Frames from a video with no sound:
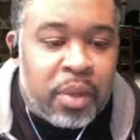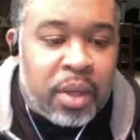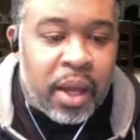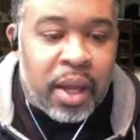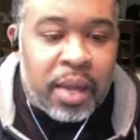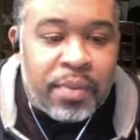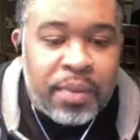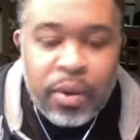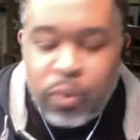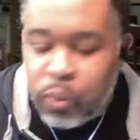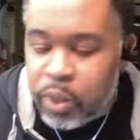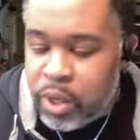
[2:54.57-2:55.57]
and
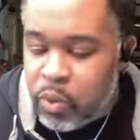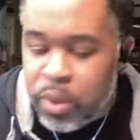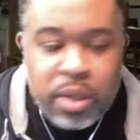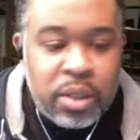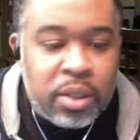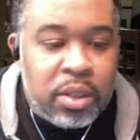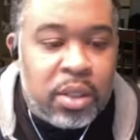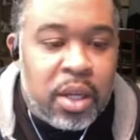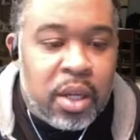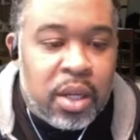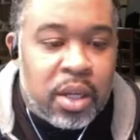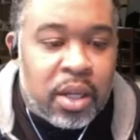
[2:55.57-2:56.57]
then we will
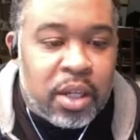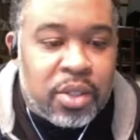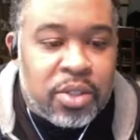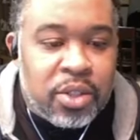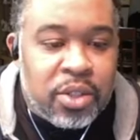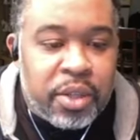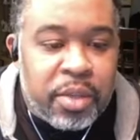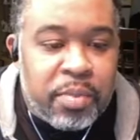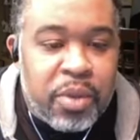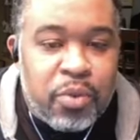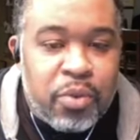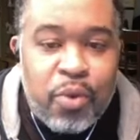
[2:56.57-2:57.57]
uh, certainly
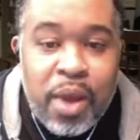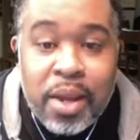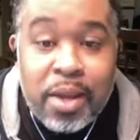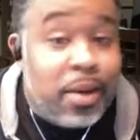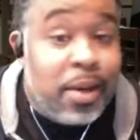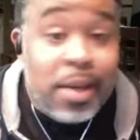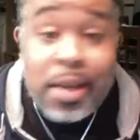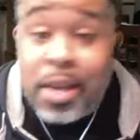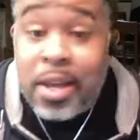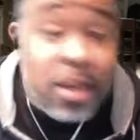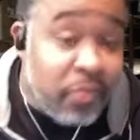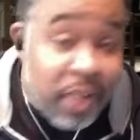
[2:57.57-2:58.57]
be ready. Good
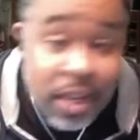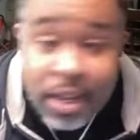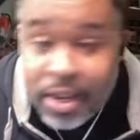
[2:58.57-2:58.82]
evening,